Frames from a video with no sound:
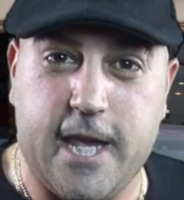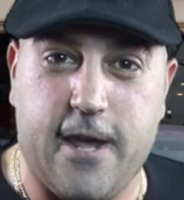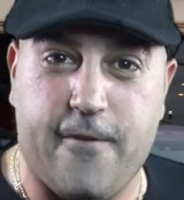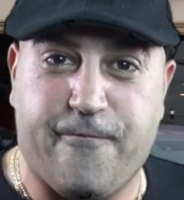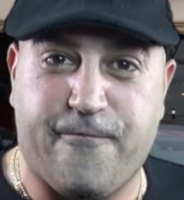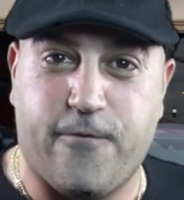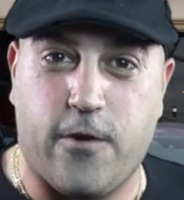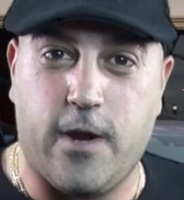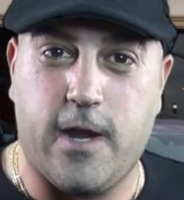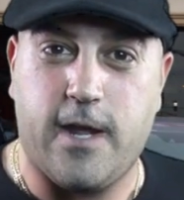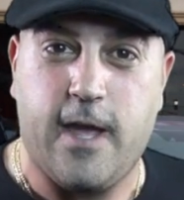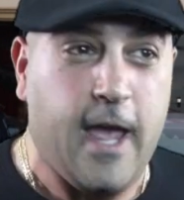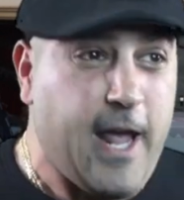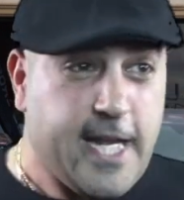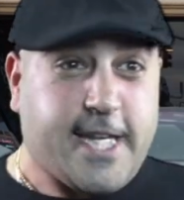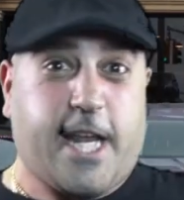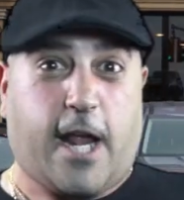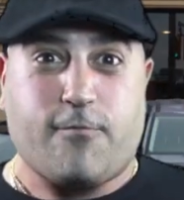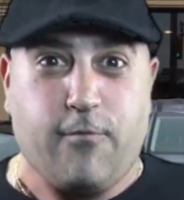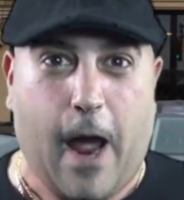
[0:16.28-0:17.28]
to give free. I
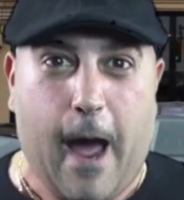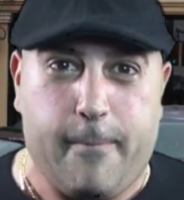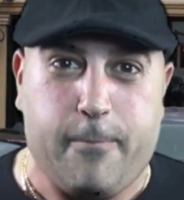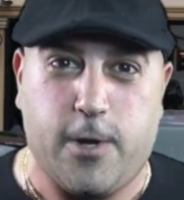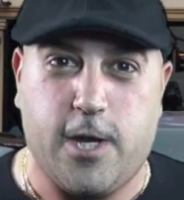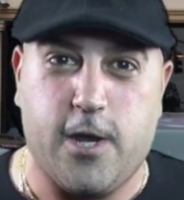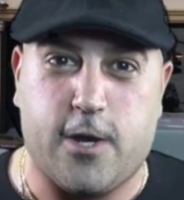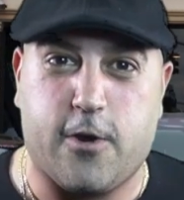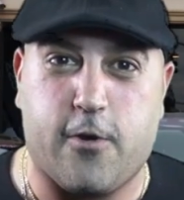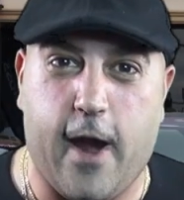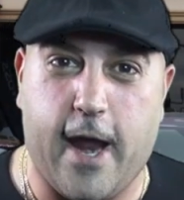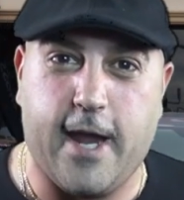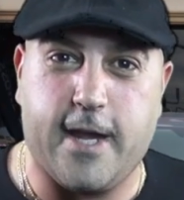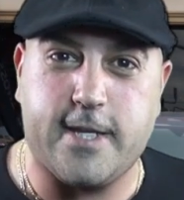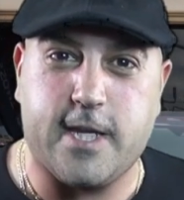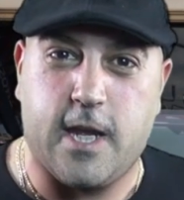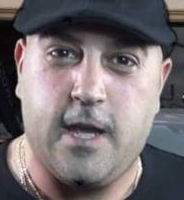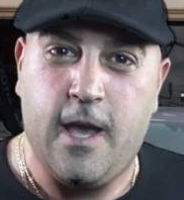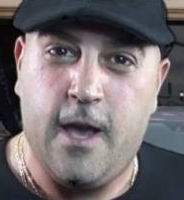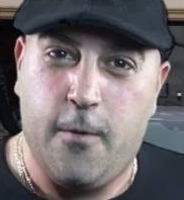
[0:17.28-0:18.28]
said, Rob, what are you
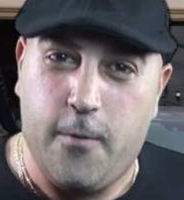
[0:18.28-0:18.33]
crazy?